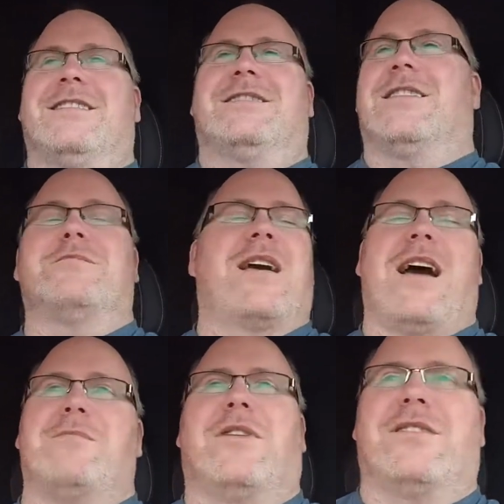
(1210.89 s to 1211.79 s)
Some
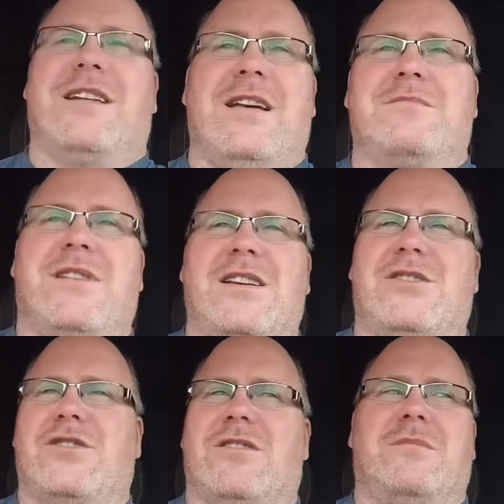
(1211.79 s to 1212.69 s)
guy bought a damn
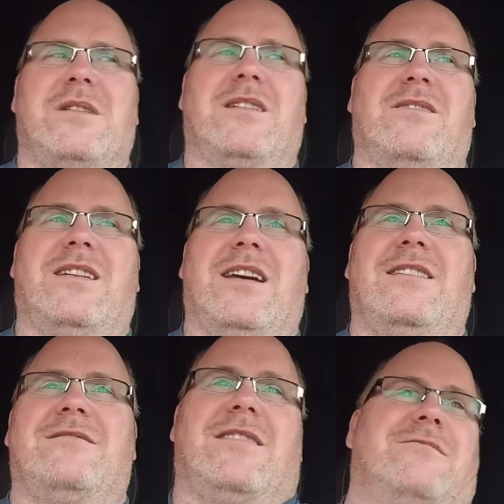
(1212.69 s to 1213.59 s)
t-shirt. I'm like,
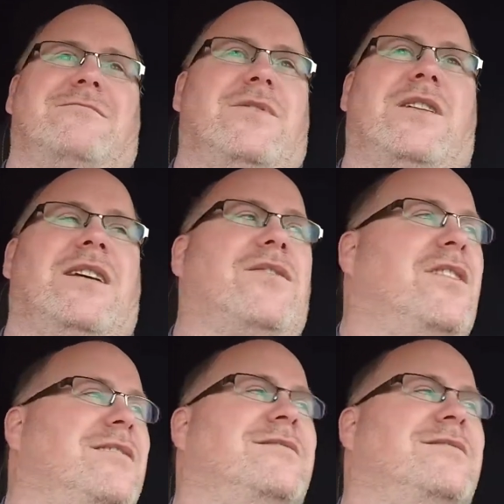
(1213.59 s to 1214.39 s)
okay, man, whatever.